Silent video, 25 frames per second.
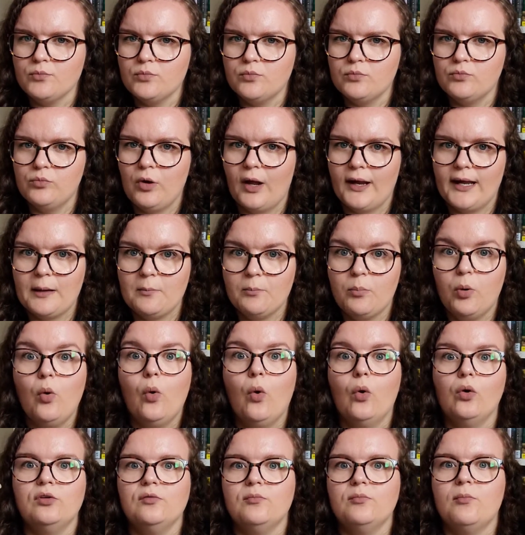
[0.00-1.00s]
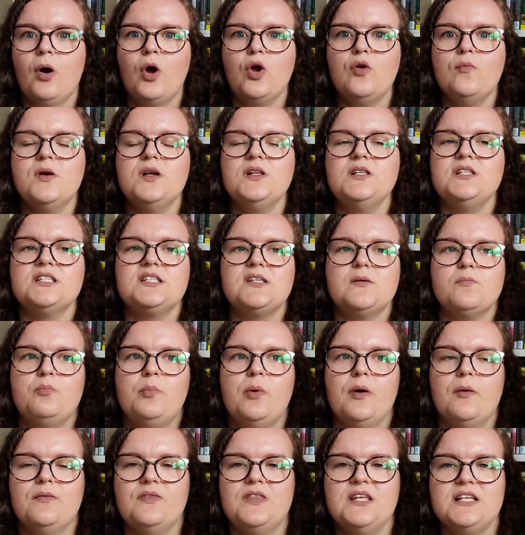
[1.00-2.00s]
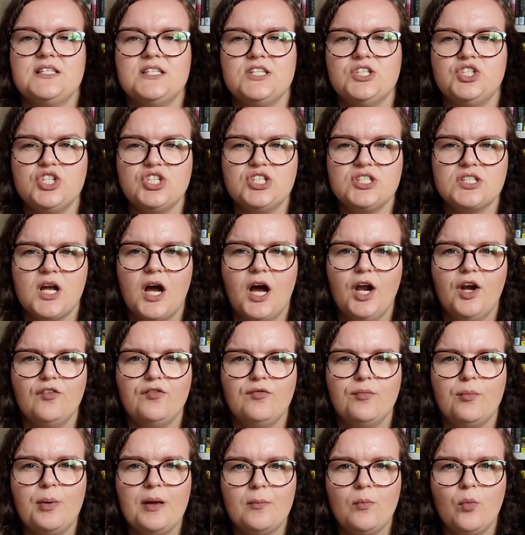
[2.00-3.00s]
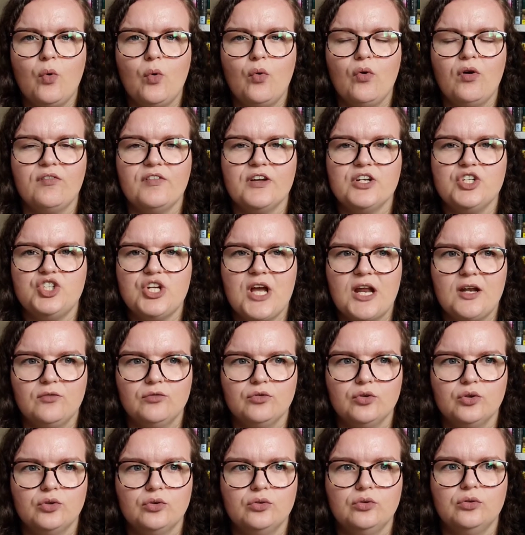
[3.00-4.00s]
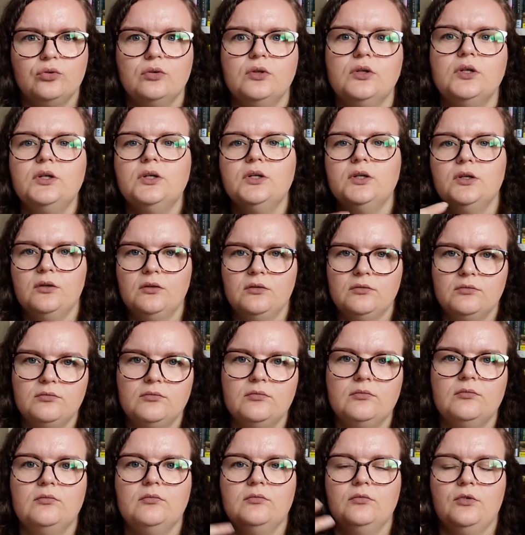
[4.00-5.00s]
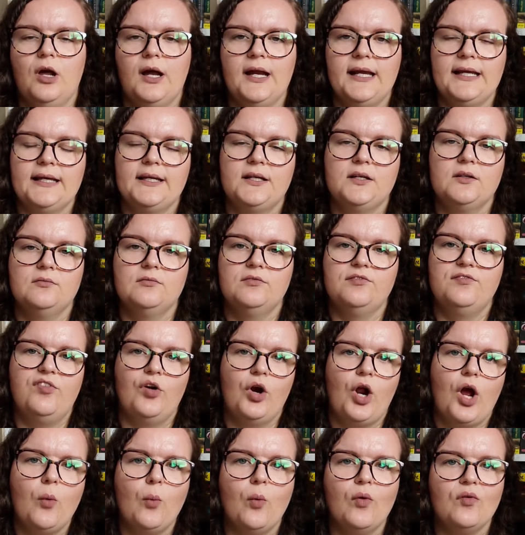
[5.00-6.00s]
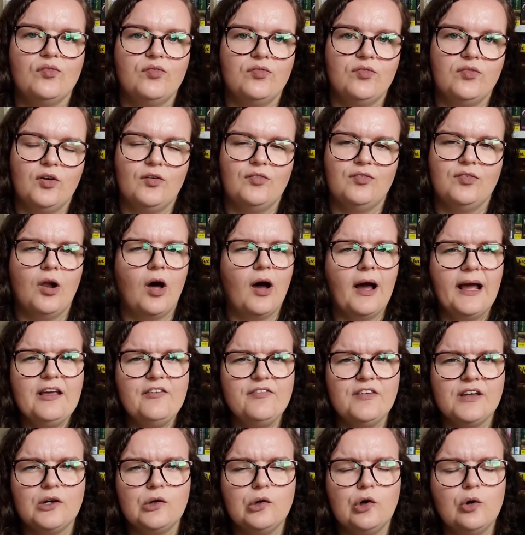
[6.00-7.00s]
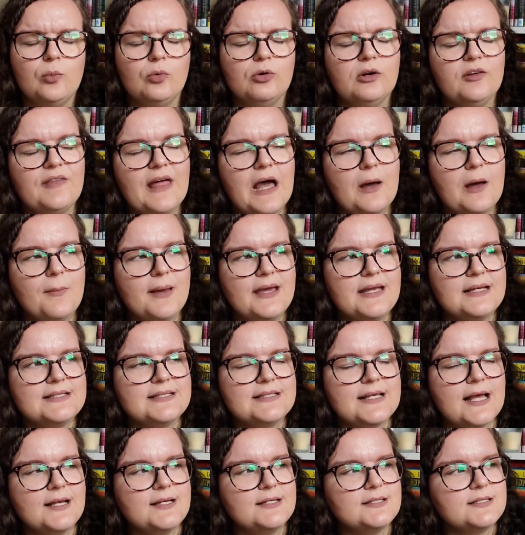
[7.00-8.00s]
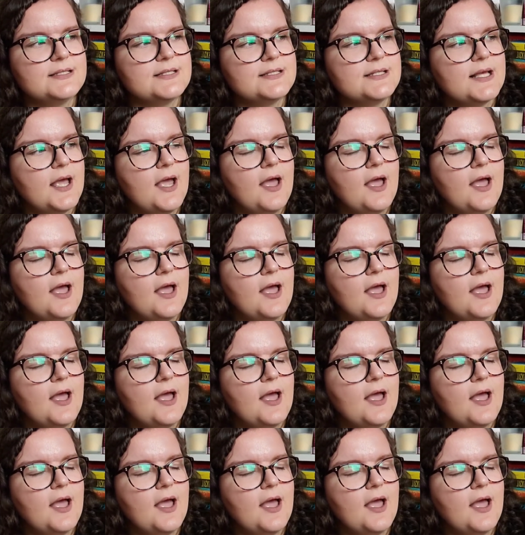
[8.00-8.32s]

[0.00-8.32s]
like important moments, but this is just kind of a bit more of a general like follow of life in Cornwall, if that makes sense.